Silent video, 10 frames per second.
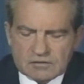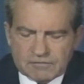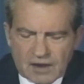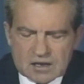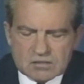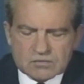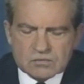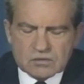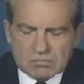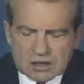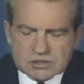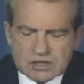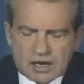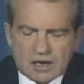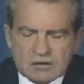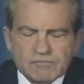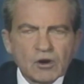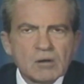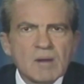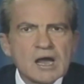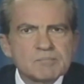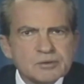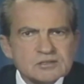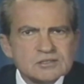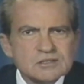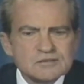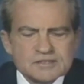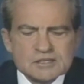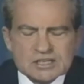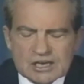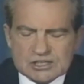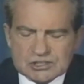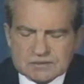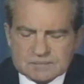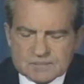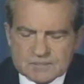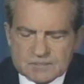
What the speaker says: to fight through the months ahead for my personal vindication